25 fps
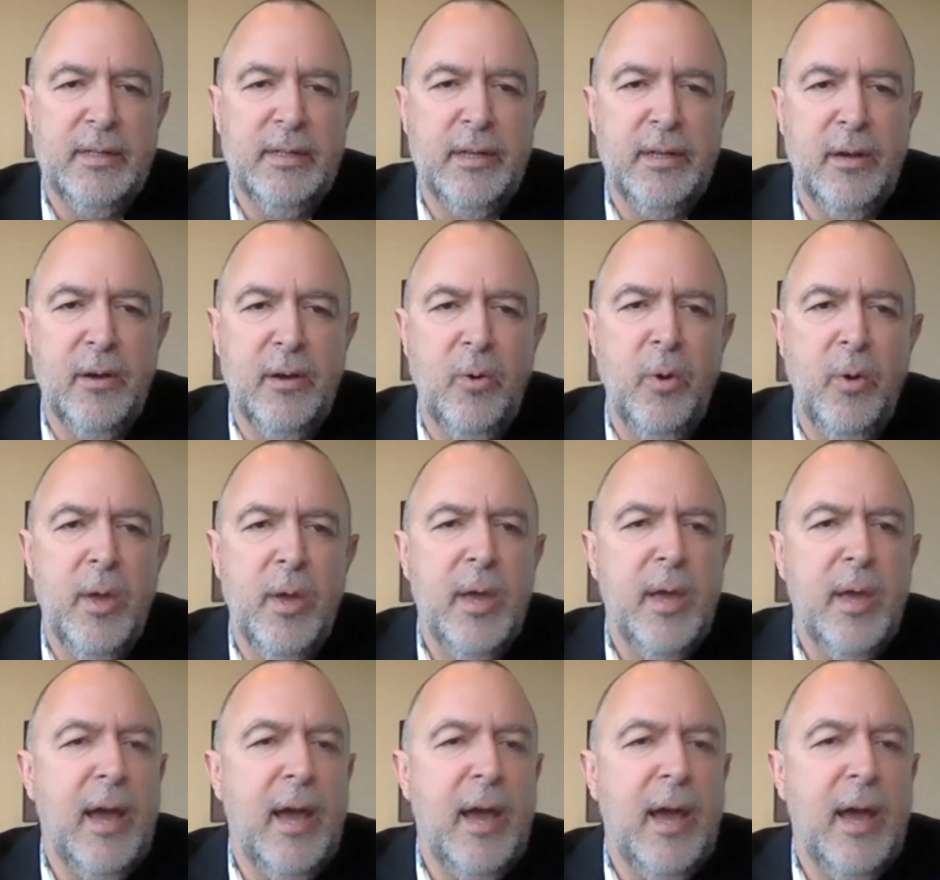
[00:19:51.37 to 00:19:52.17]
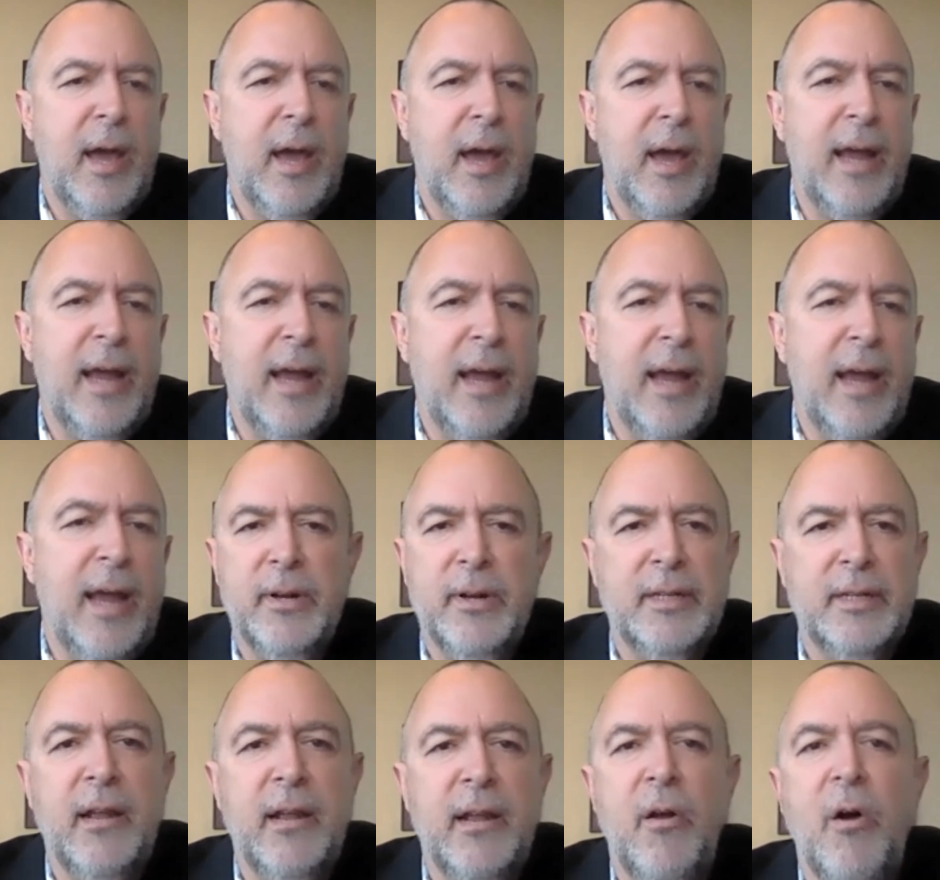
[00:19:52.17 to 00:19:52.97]
So I just
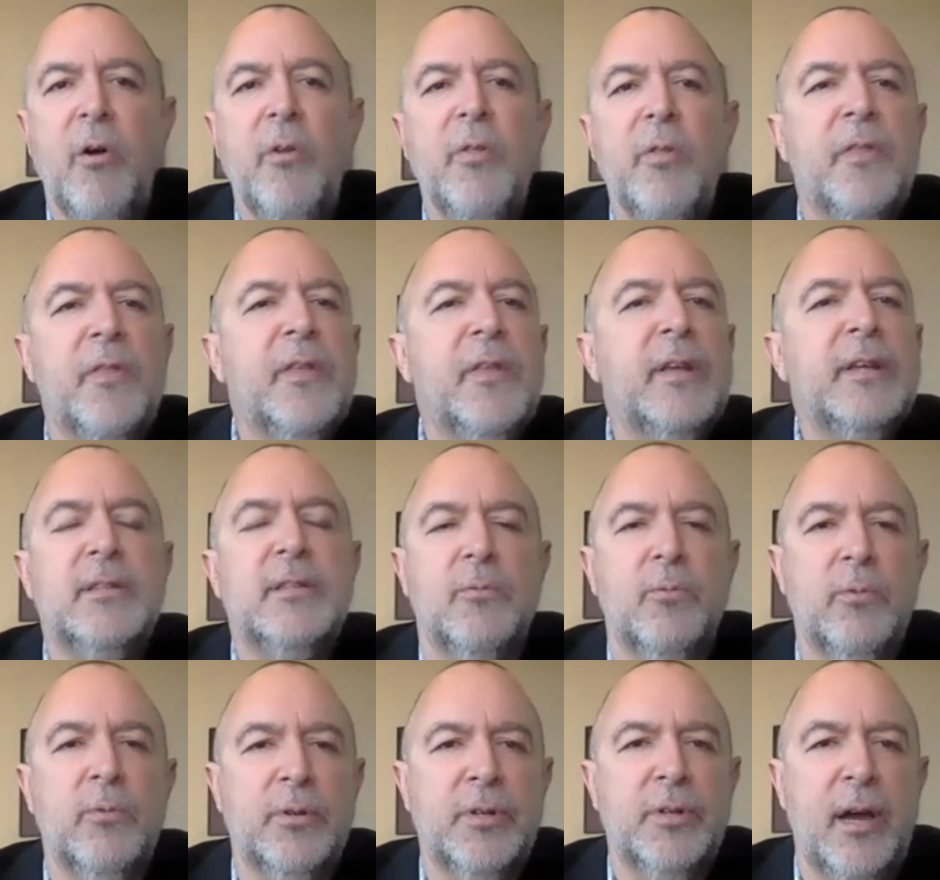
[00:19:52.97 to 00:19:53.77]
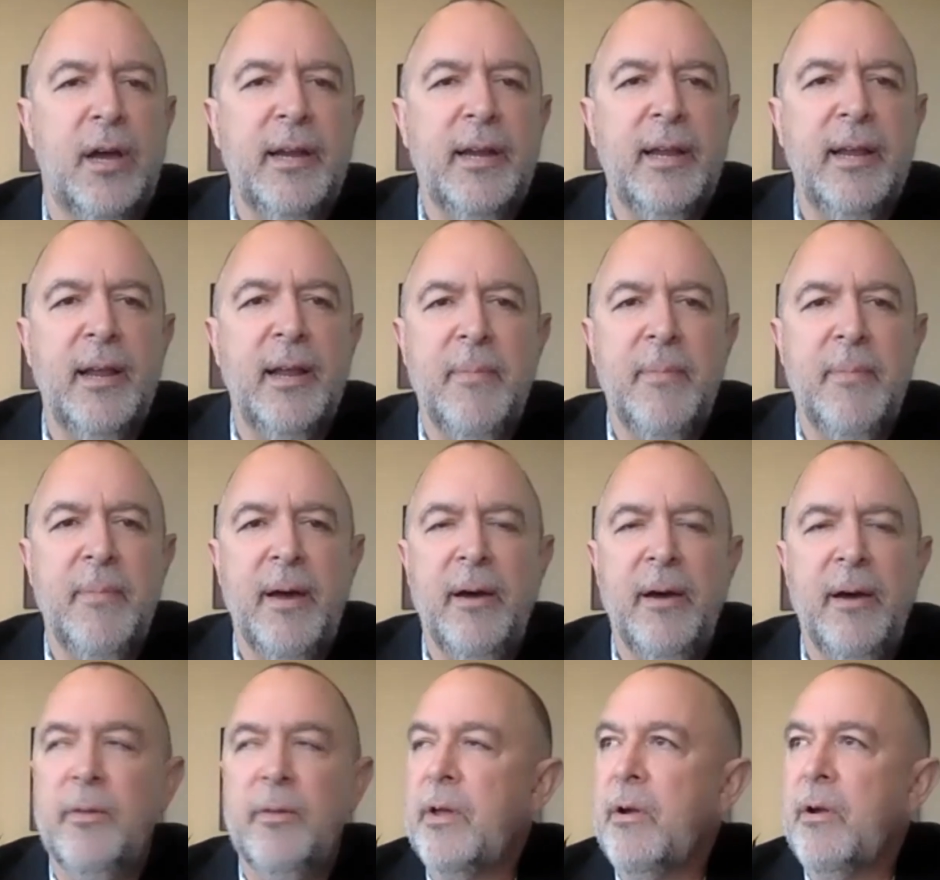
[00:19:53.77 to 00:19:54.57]
wanted to say, in all the things that we're talking about,